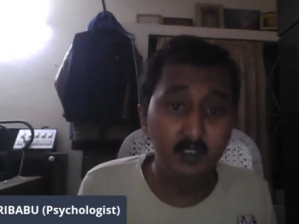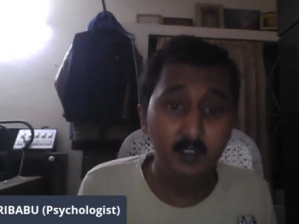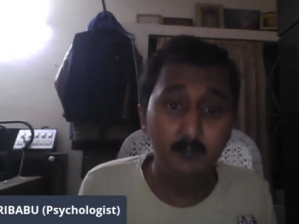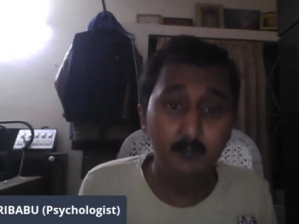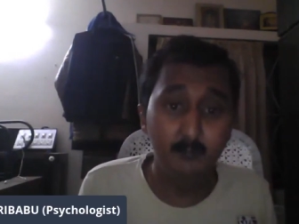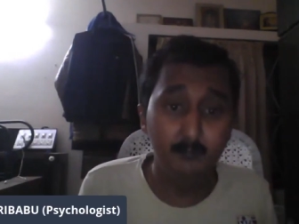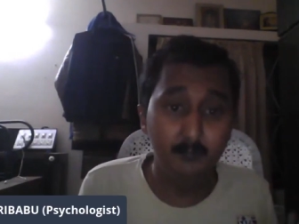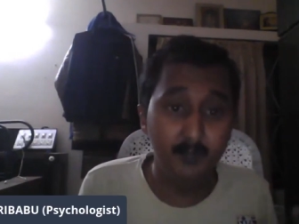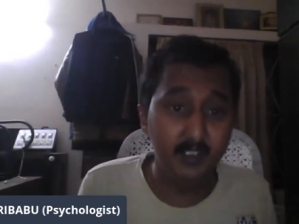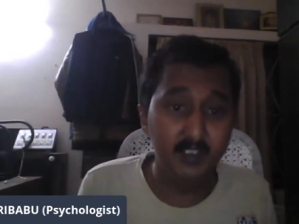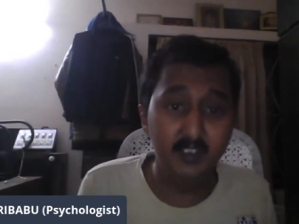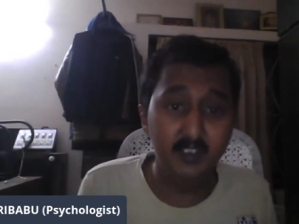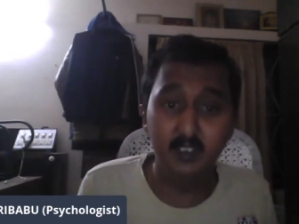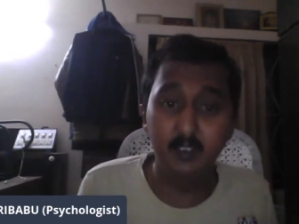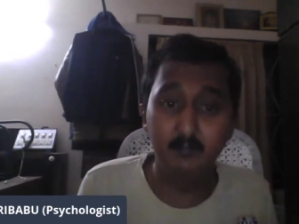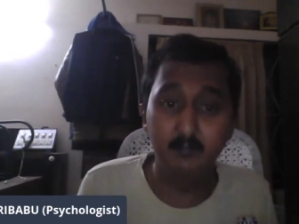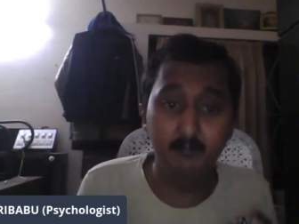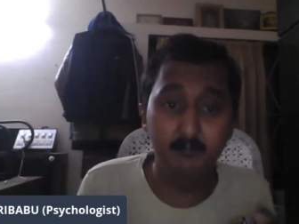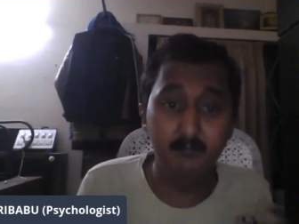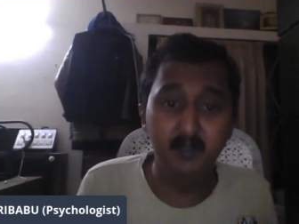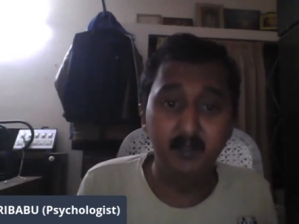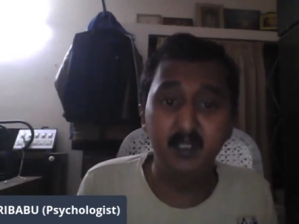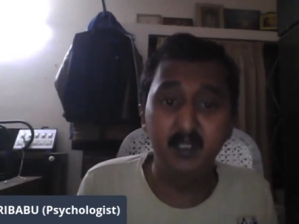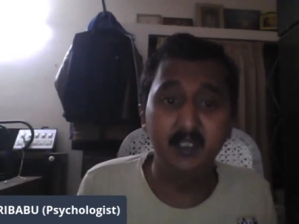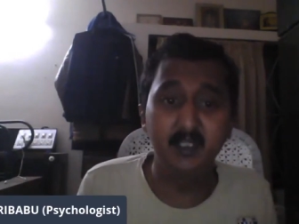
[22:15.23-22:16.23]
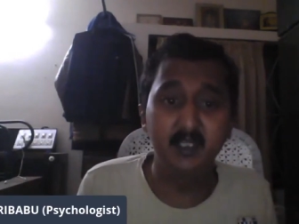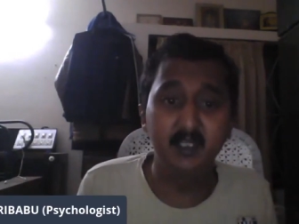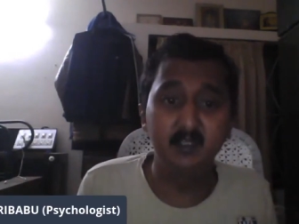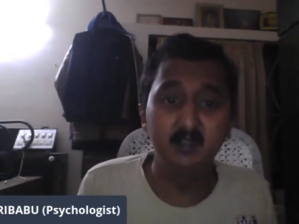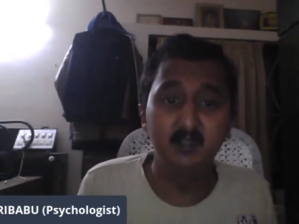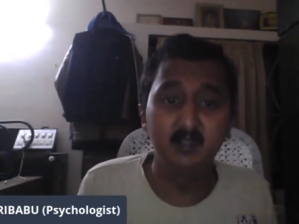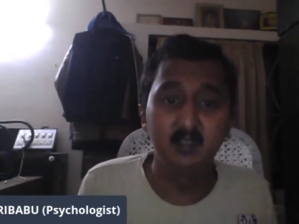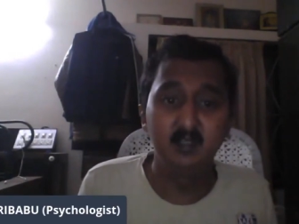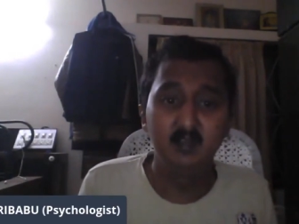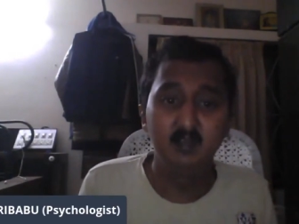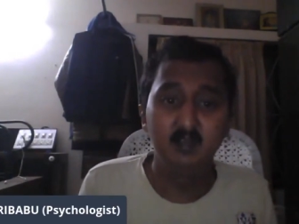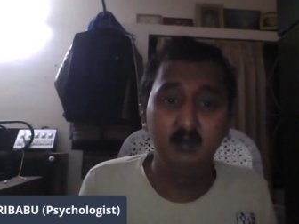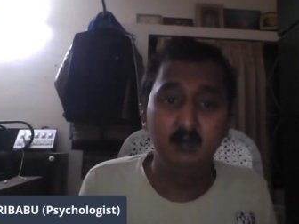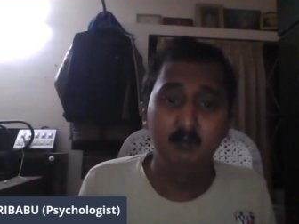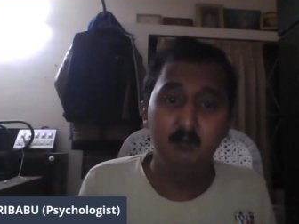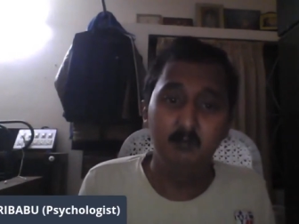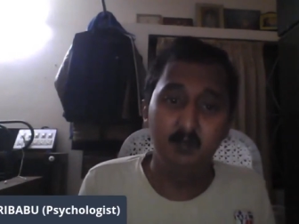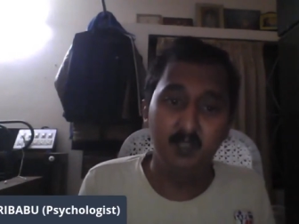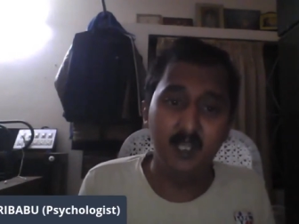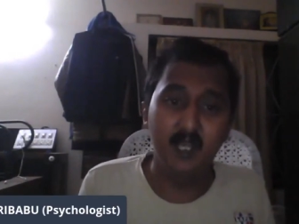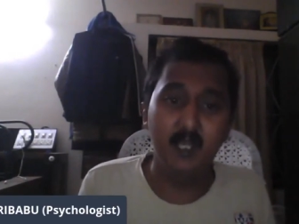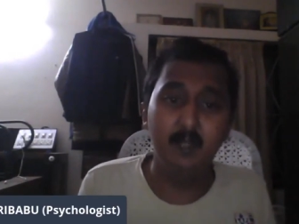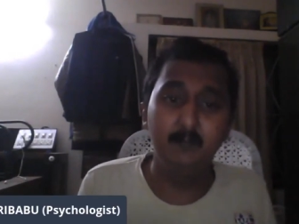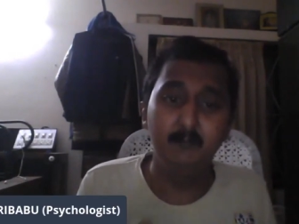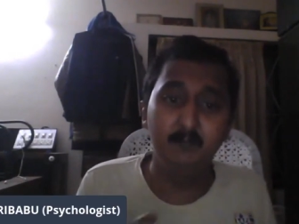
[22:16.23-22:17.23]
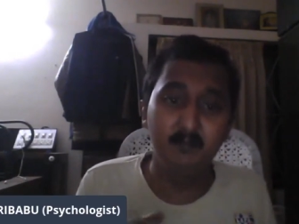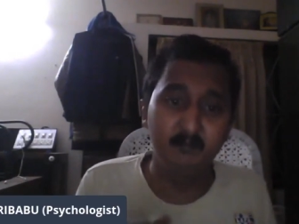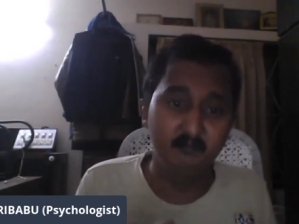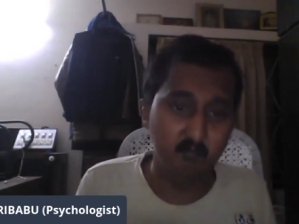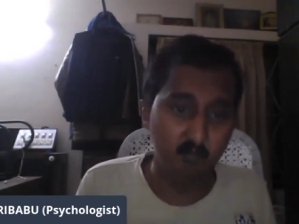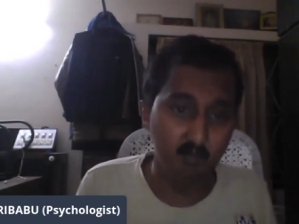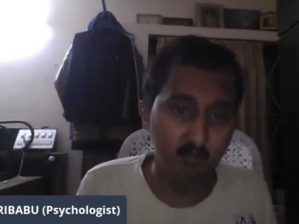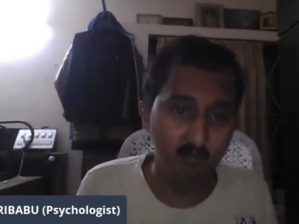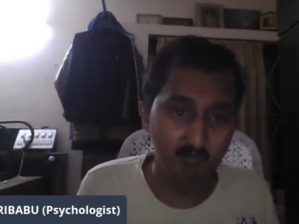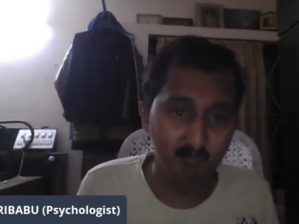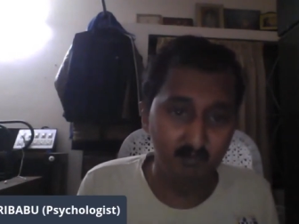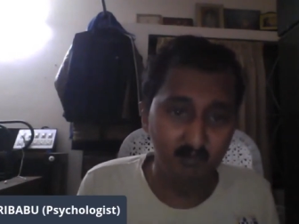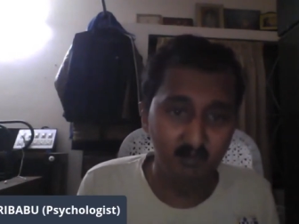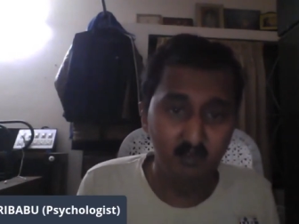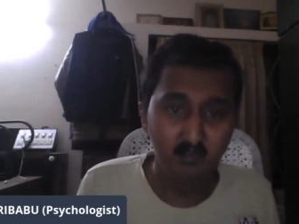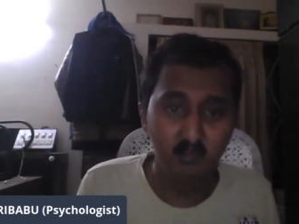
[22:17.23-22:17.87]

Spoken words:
better than before.